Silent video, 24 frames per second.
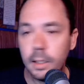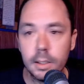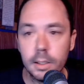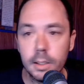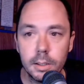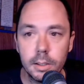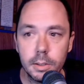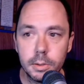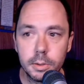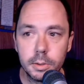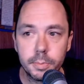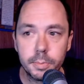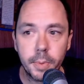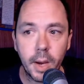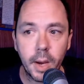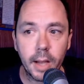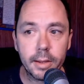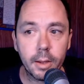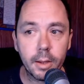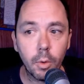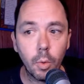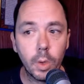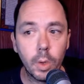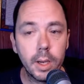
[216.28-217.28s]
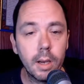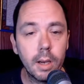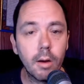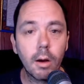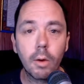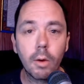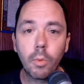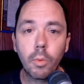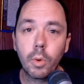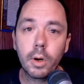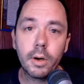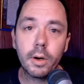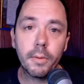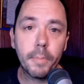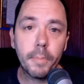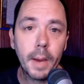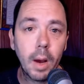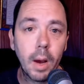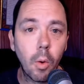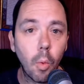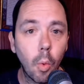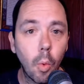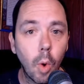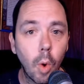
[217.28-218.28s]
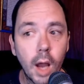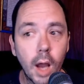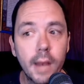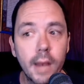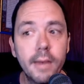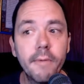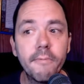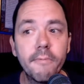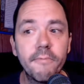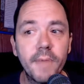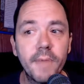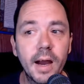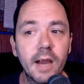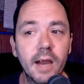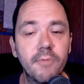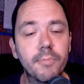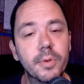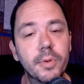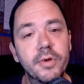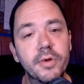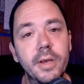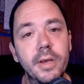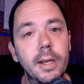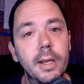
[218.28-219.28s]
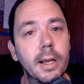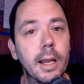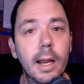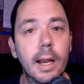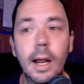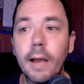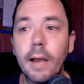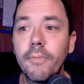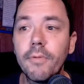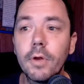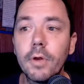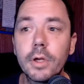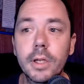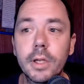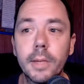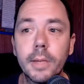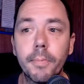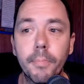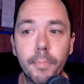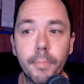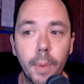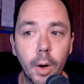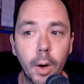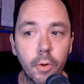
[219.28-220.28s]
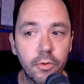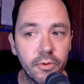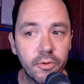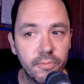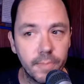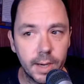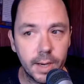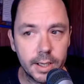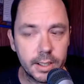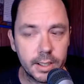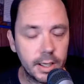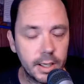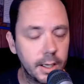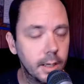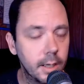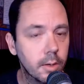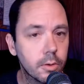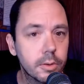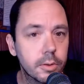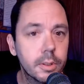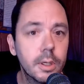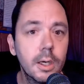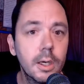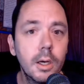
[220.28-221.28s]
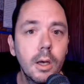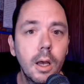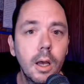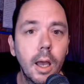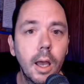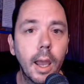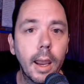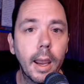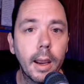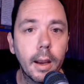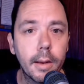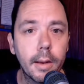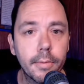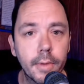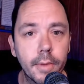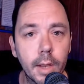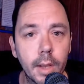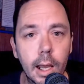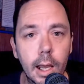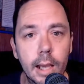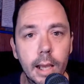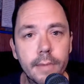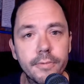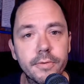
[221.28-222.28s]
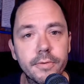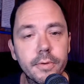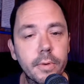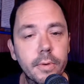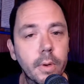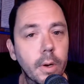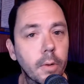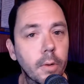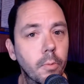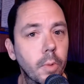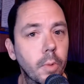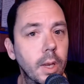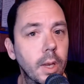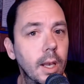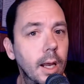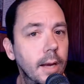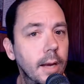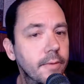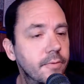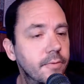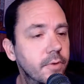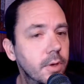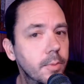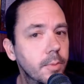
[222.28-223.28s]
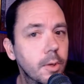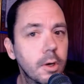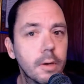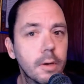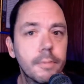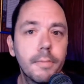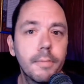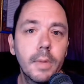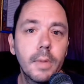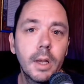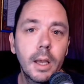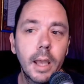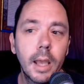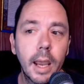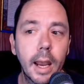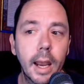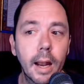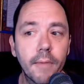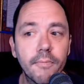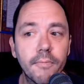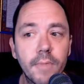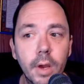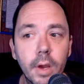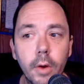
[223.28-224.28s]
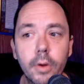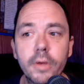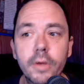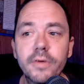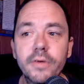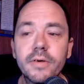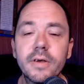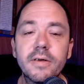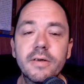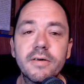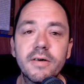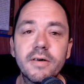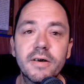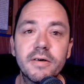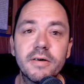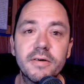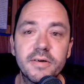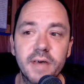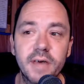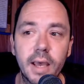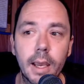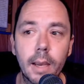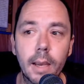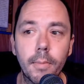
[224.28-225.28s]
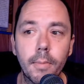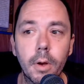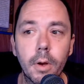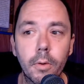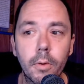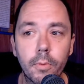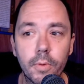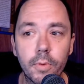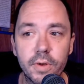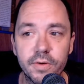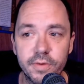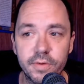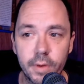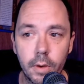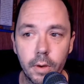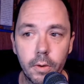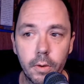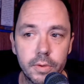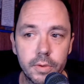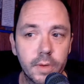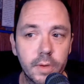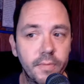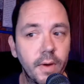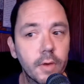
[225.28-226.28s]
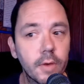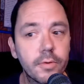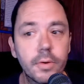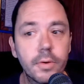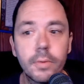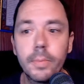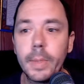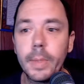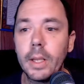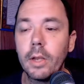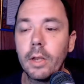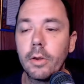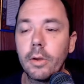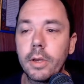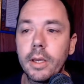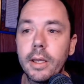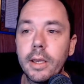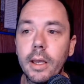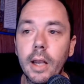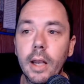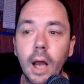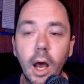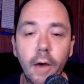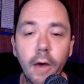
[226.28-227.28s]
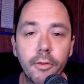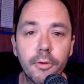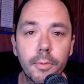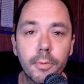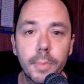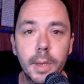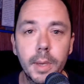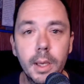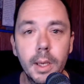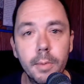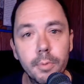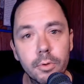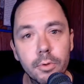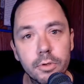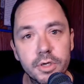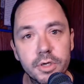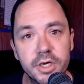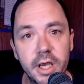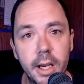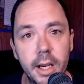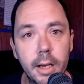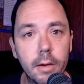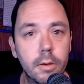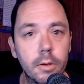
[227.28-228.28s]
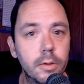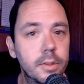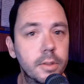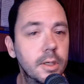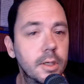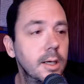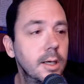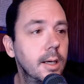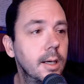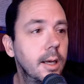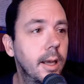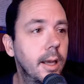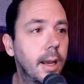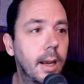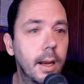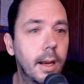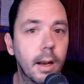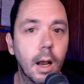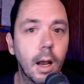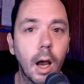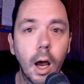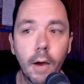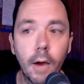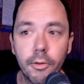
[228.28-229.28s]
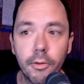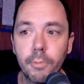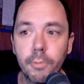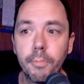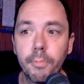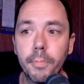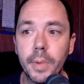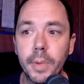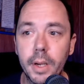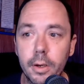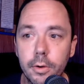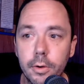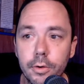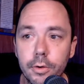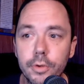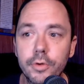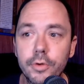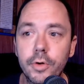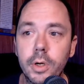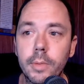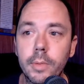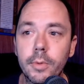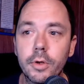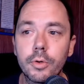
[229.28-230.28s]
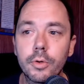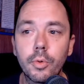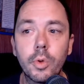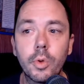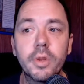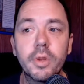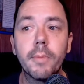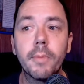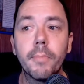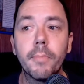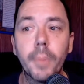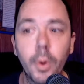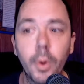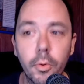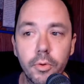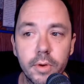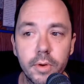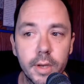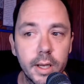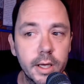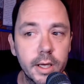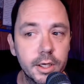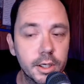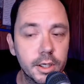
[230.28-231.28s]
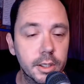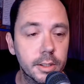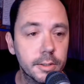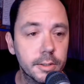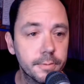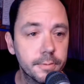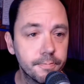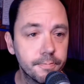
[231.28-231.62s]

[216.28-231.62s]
spot that we are, where about 1 to 5%. And I've looked at both of my channels and the live that we live stream on, and I've noticed it's the same results. I've also been looking at other people's channels and other bigger streamers within both niches,